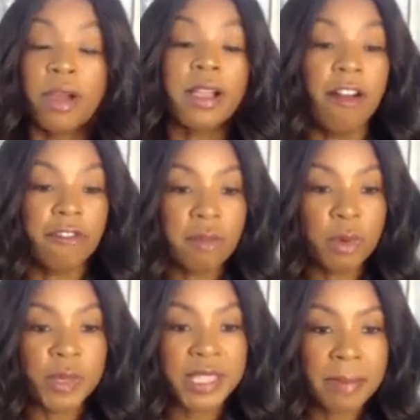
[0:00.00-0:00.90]
more
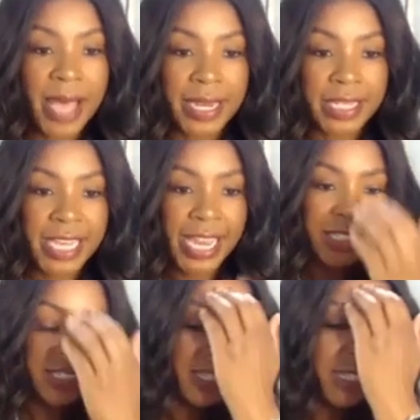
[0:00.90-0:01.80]
comfortable with the body
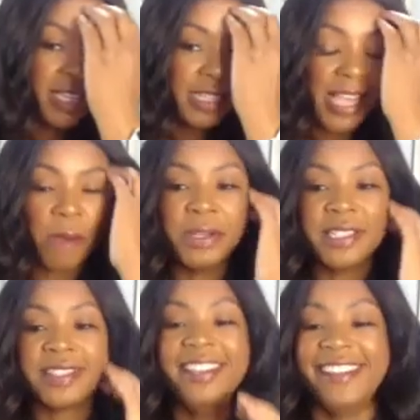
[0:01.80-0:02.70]
changes is I
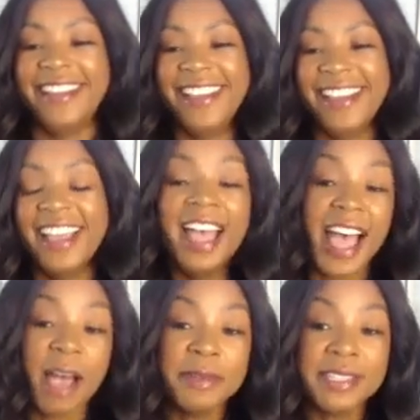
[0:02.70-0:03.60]
went to I
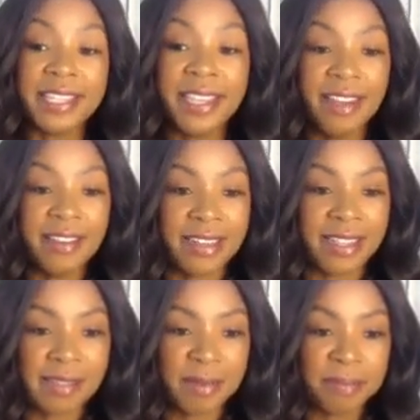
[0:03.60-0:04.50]
went to
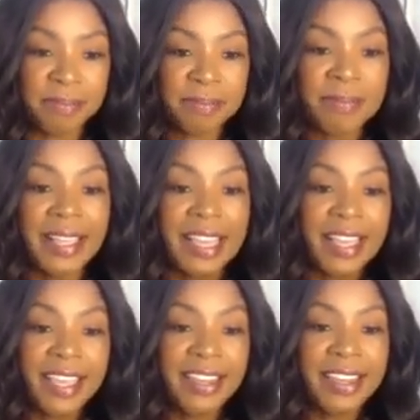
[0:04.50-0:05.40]
hedonism
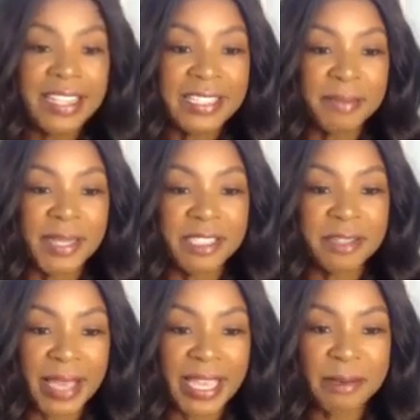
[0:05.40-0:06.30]
in
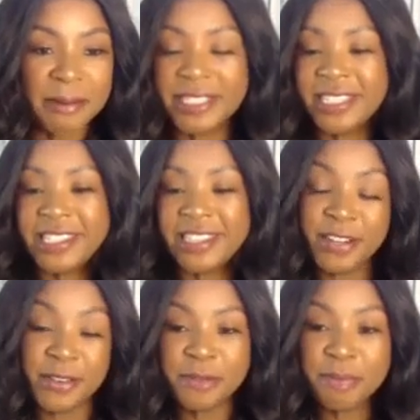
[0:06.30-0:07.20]
Jamaica, which is
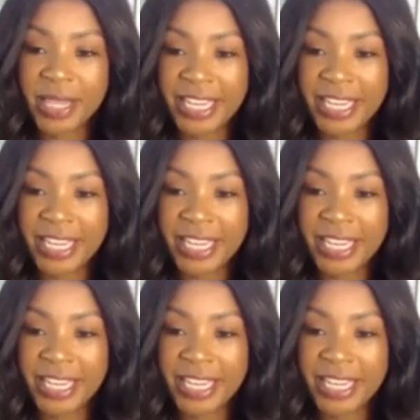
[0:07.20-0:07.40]
the new